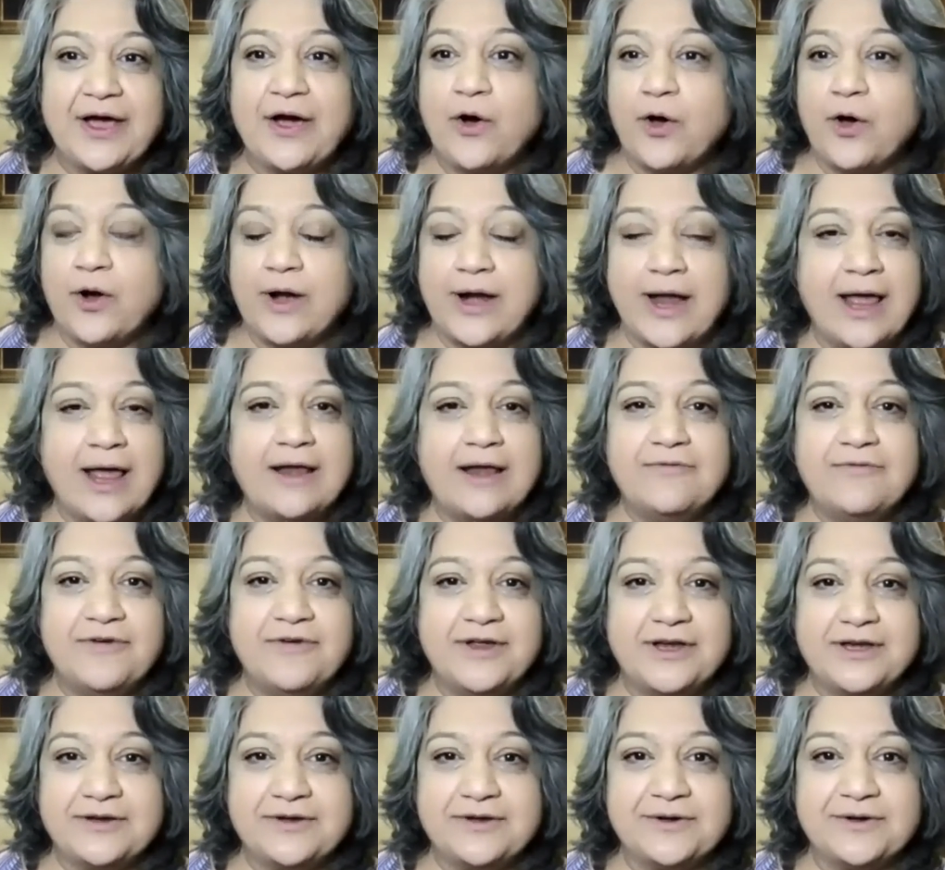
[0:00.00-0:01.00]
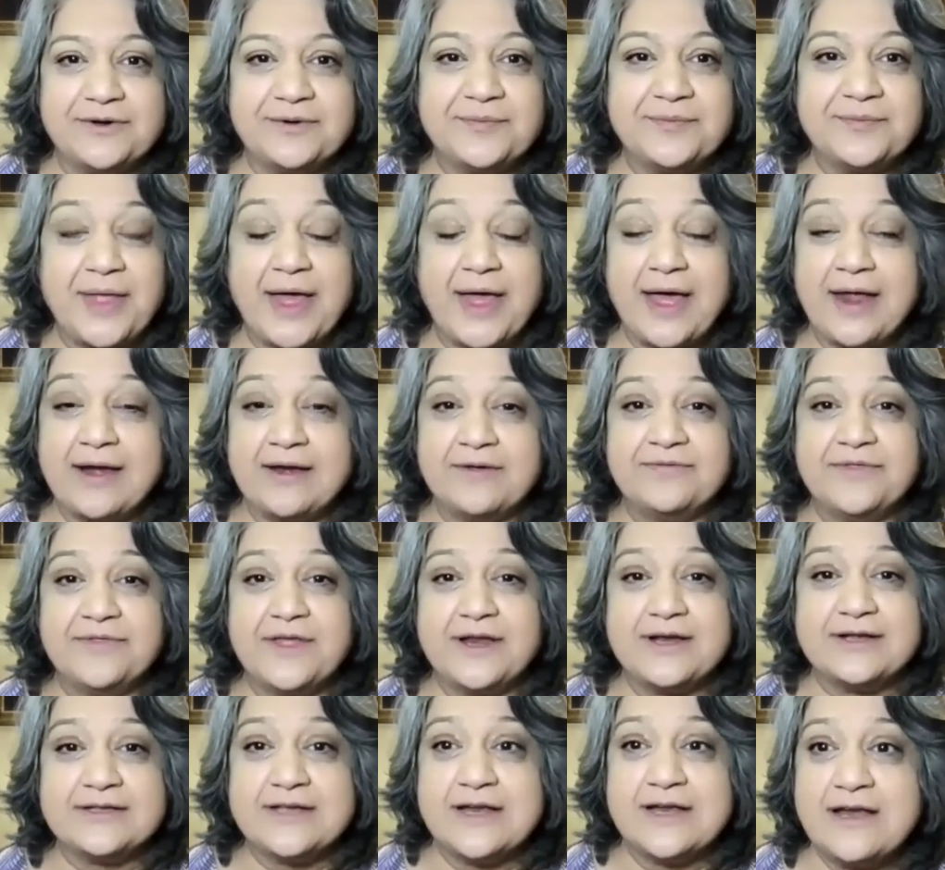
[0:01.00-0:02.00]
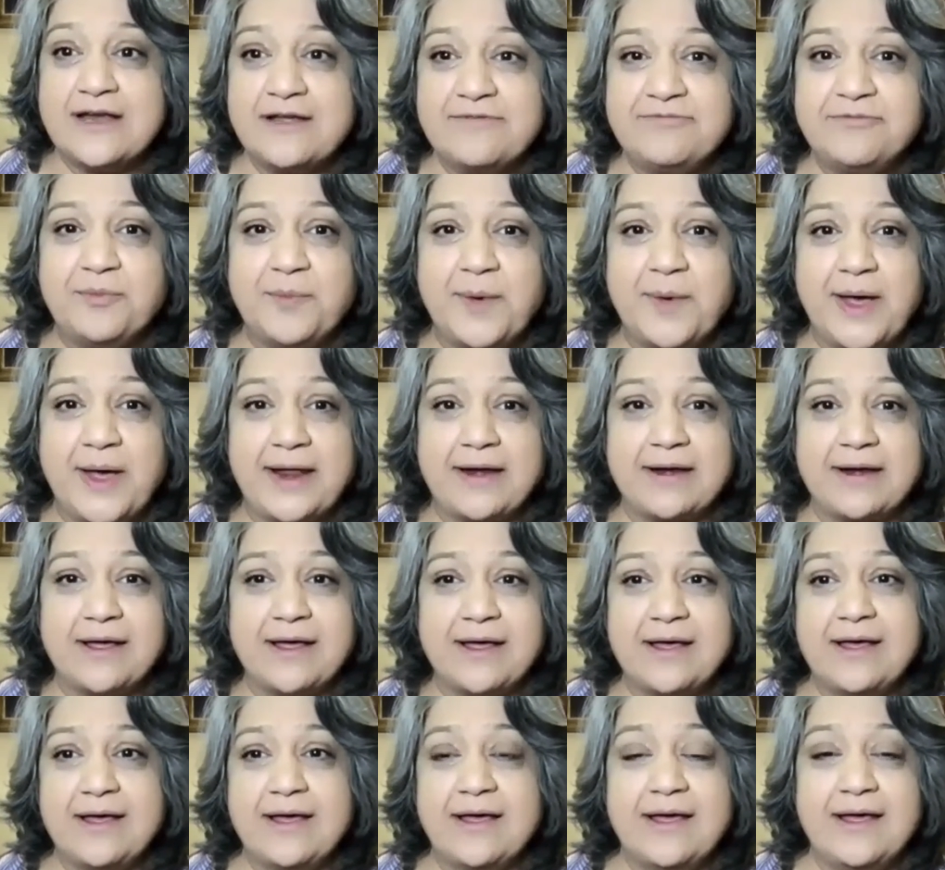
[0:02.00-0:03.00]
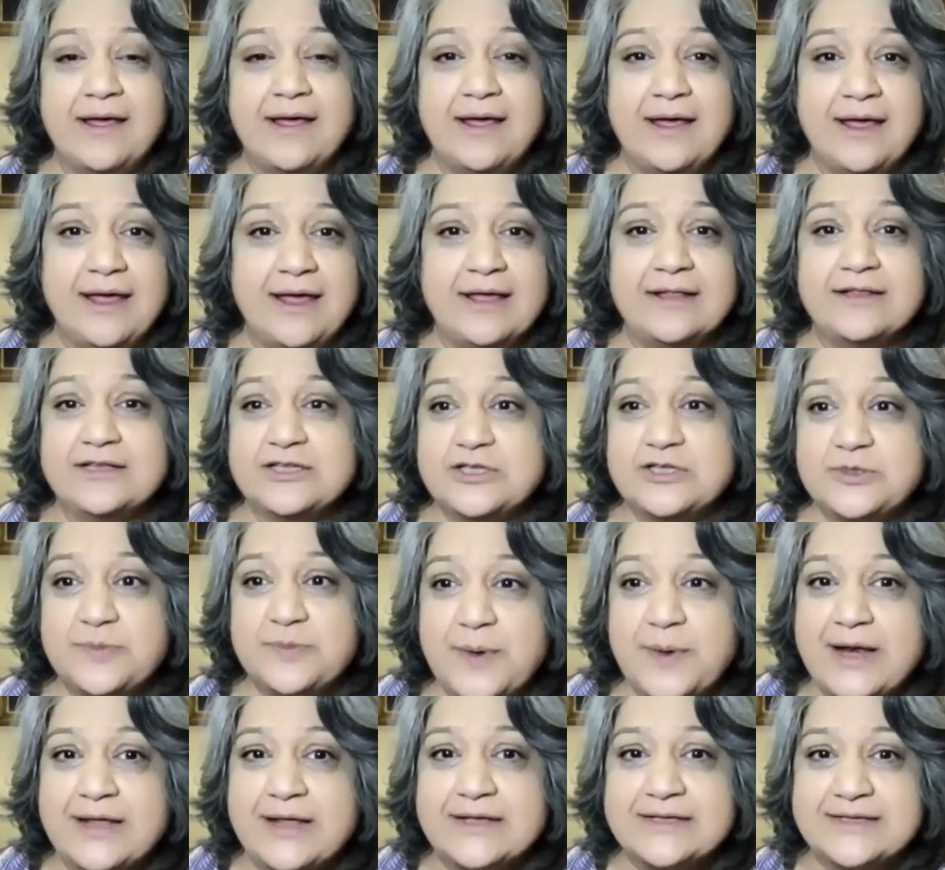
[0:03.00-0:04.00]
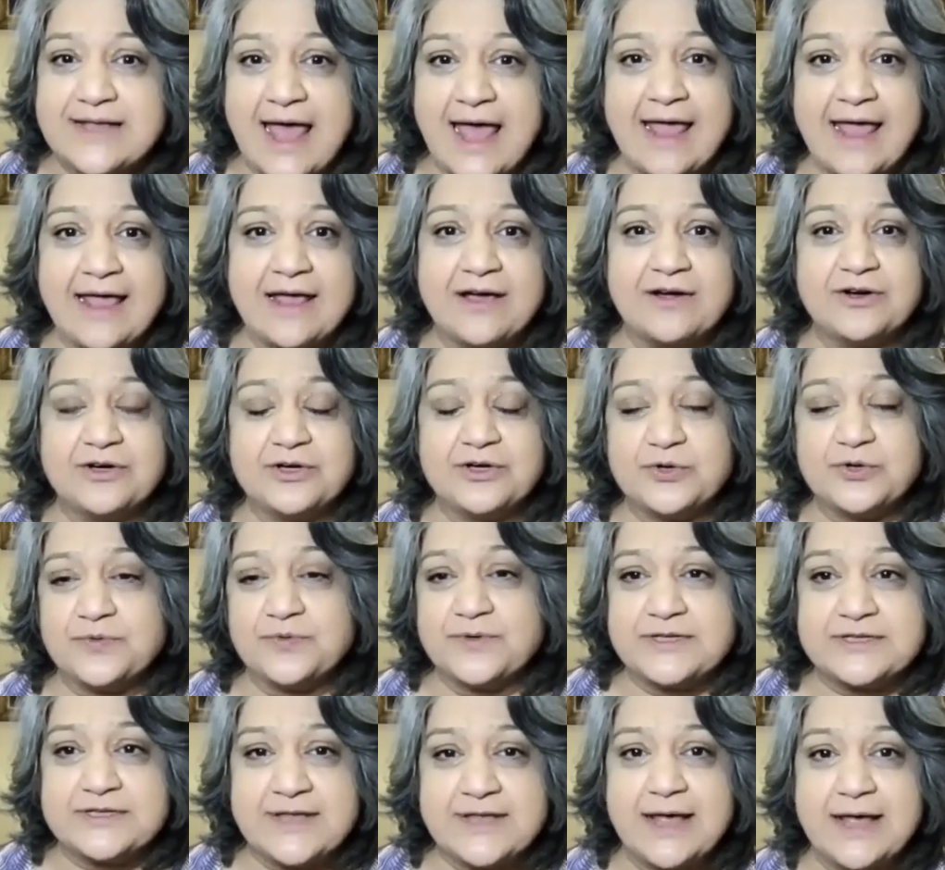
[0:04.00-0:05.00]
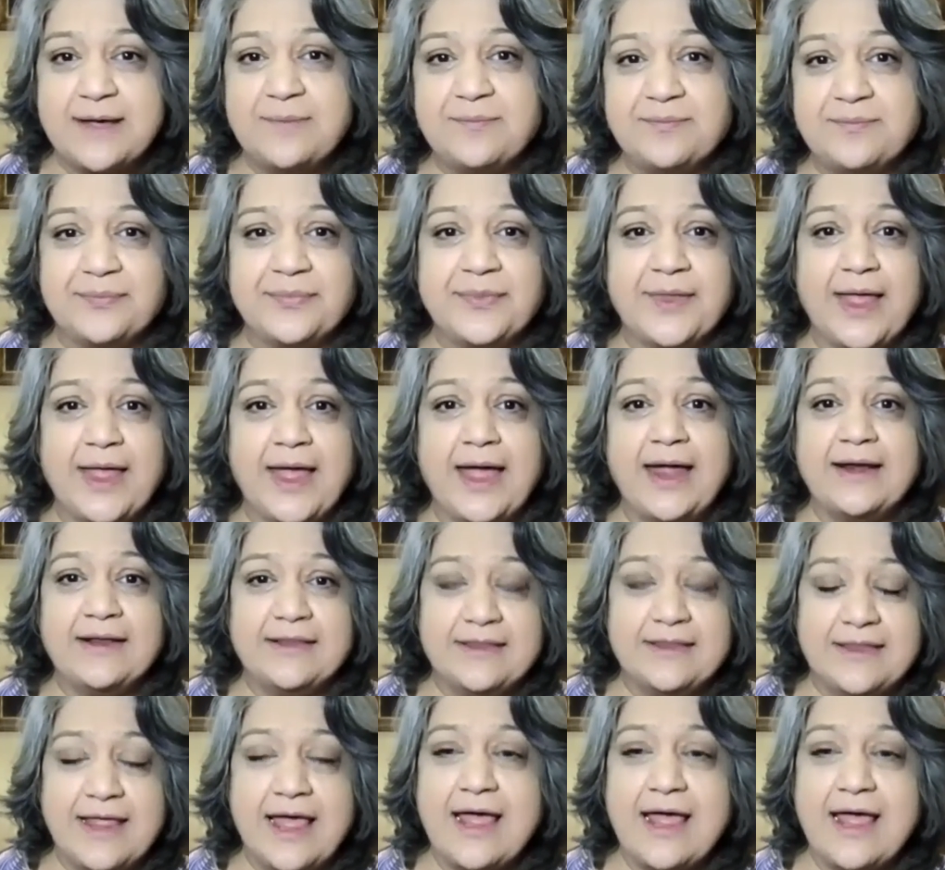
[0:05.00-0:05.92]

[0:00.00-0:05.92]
or elevator, and if there is a liftman, he'll spill his anger towards him. And